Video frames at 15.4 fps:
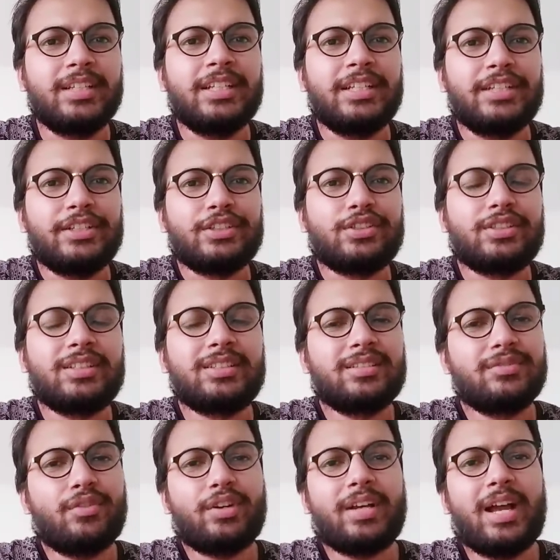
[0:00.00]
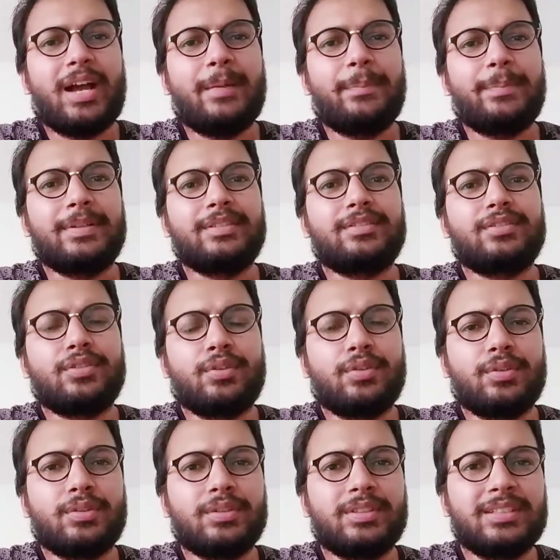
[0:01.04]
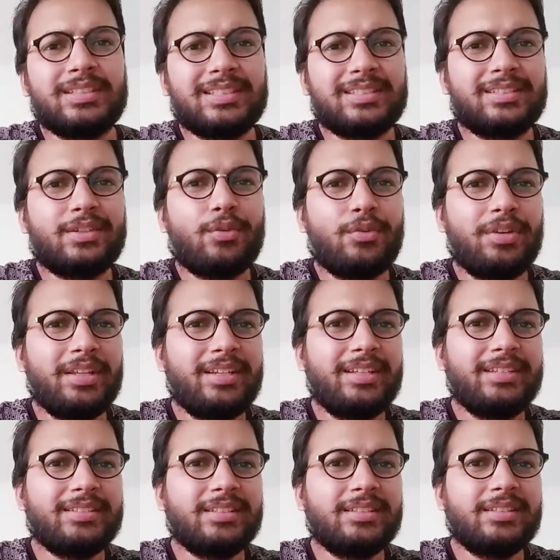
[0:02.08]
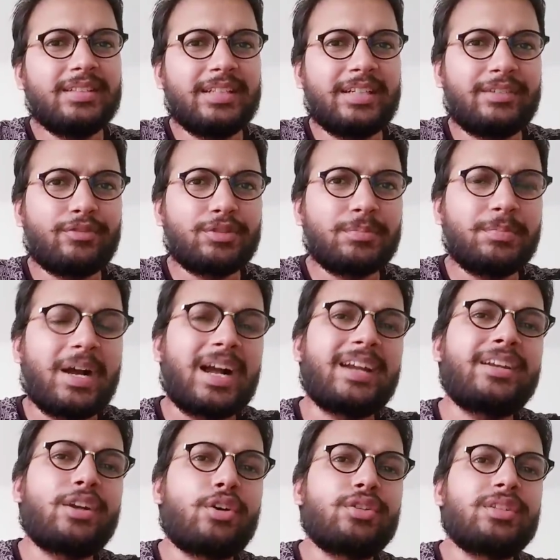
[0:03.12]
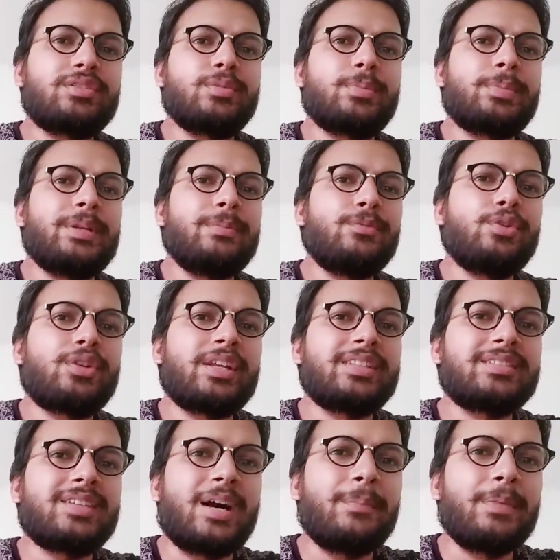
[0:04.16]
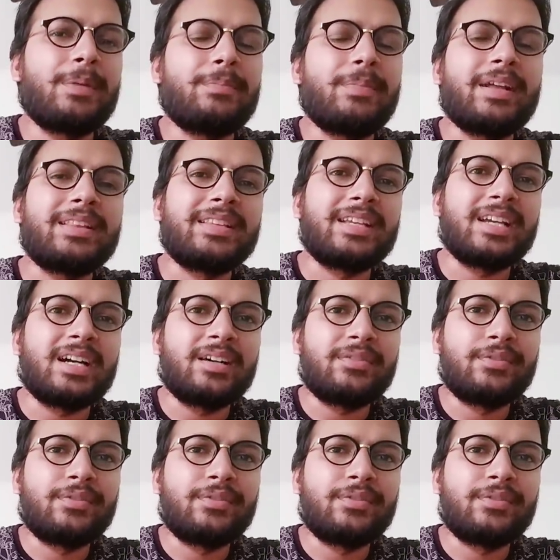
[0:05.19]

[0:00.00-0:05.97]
So this is what happens. So this is the only reason it was banned. Now the Supreme Court has come up and they have